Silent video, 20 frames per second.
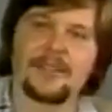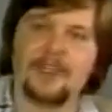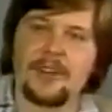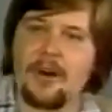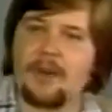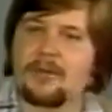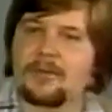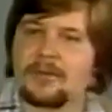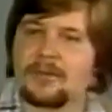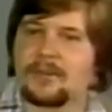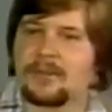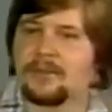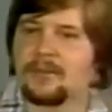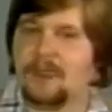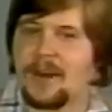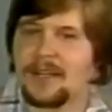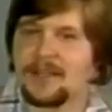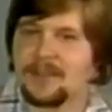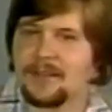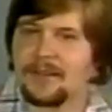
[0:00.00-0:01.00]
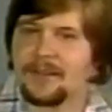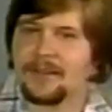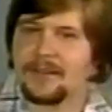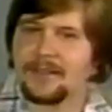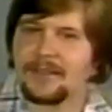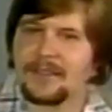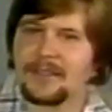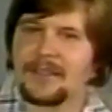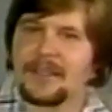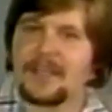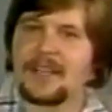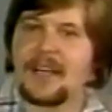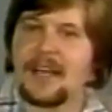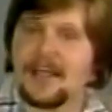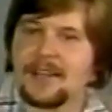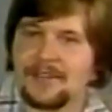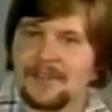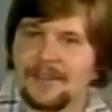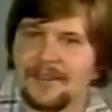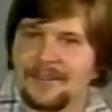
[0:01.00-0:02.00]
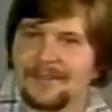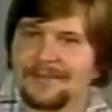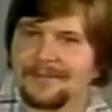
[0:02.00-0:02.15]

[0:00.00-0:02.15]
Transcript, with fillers: Don't wrestle, nestle.